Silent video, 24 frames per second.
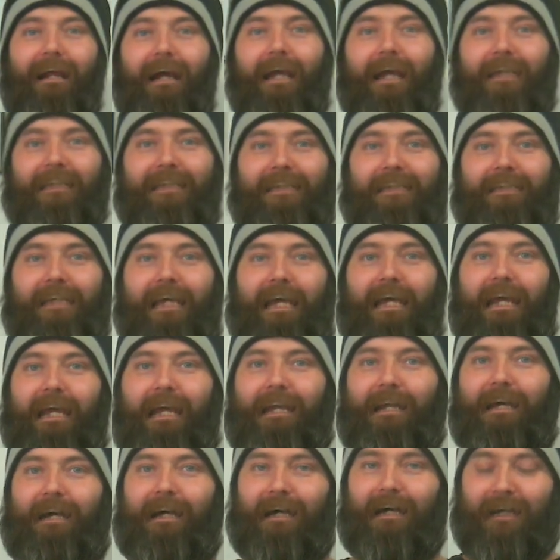
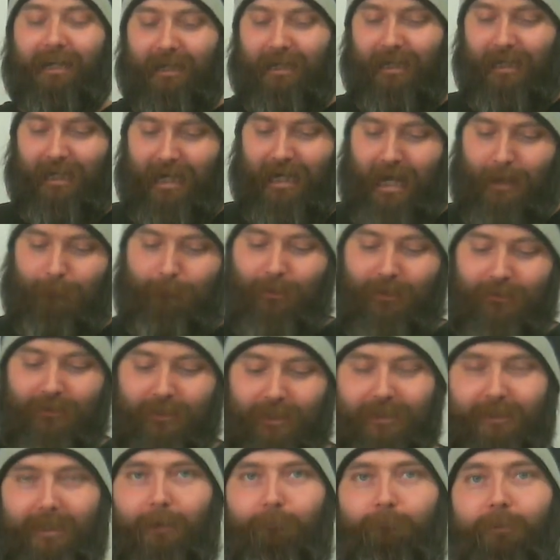Exceed. I picked
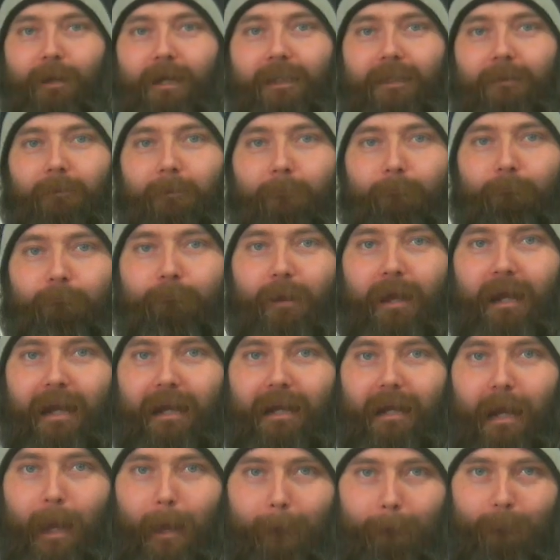this up because I'm a
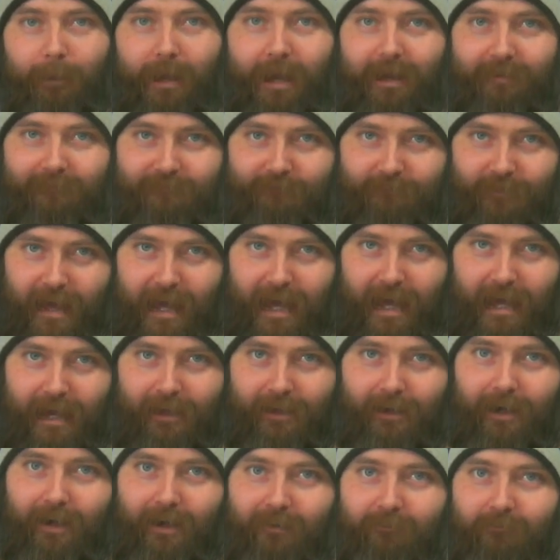big
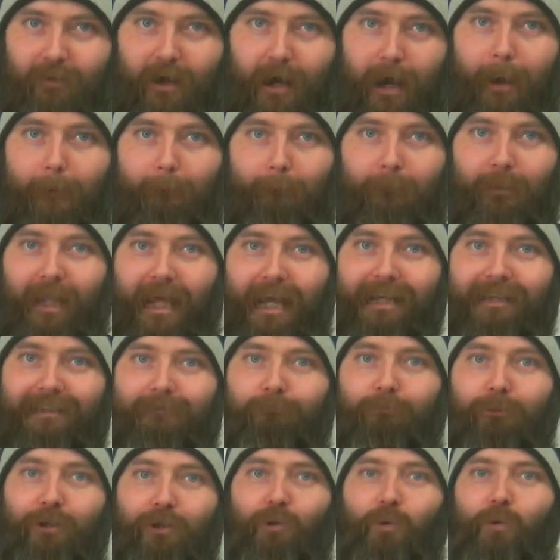fan of
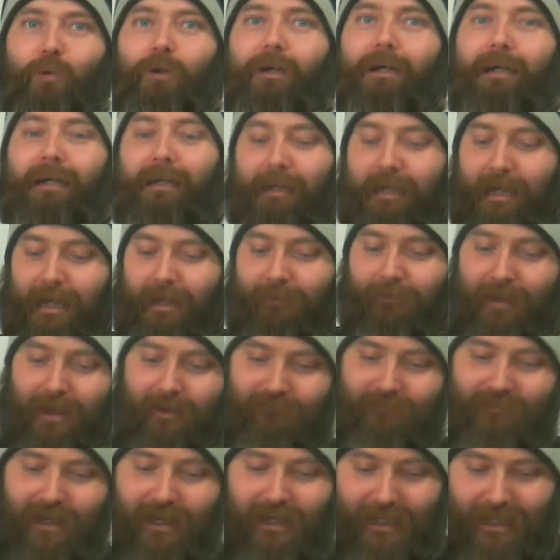BlazBlue, and
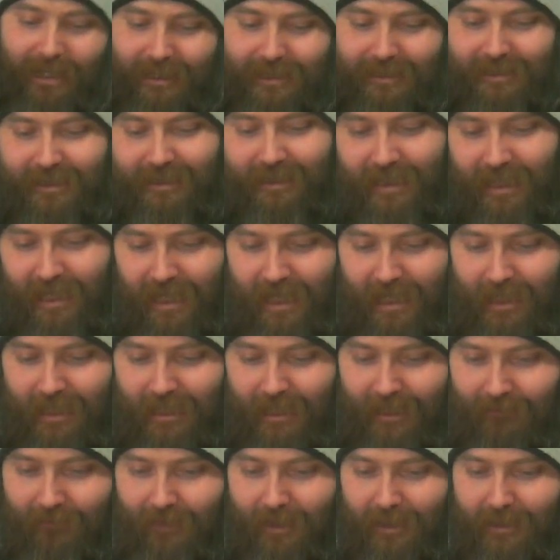they've done Exceed
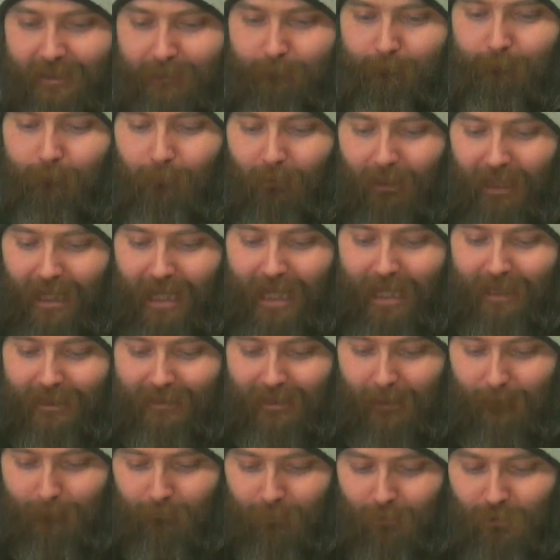in this
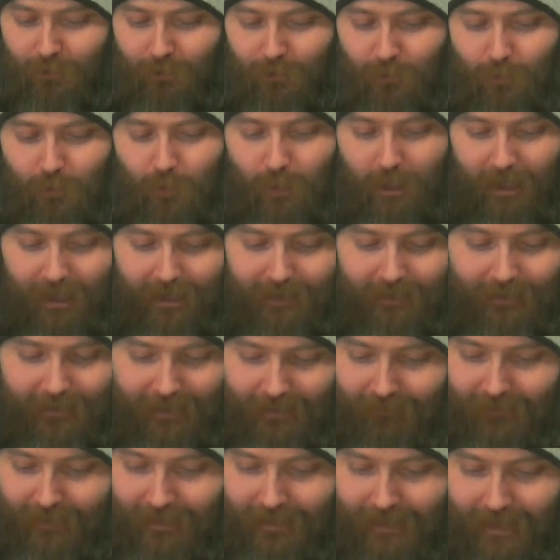BlazBlue.
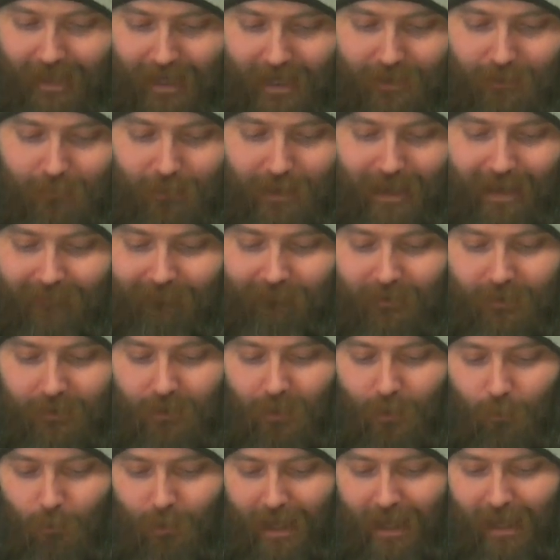And then you have
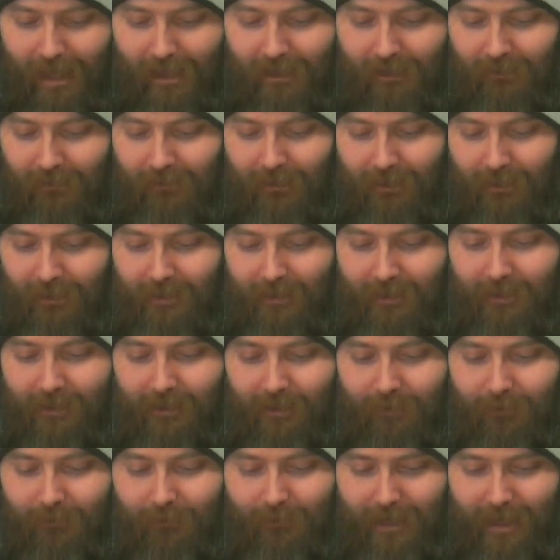Noel,
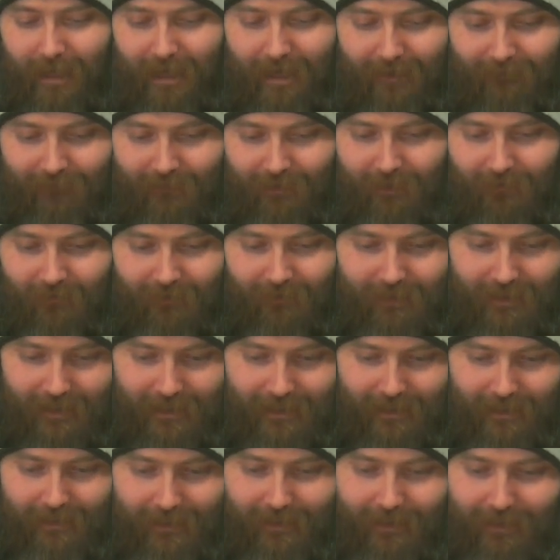you have another
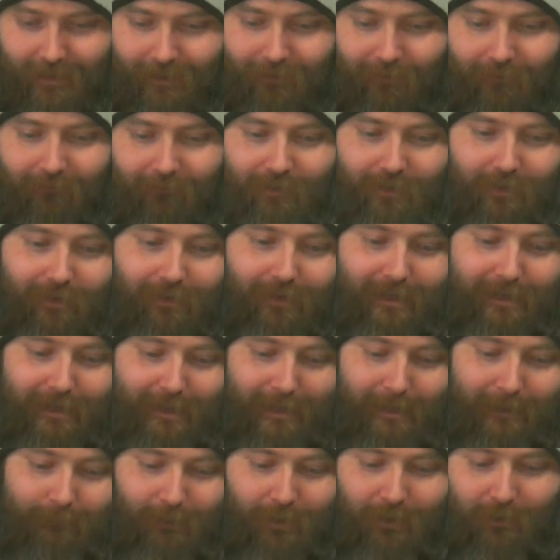guy, I don't even know,
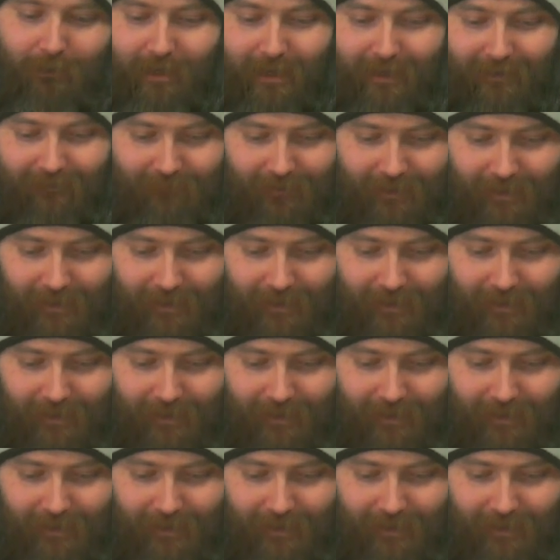but you have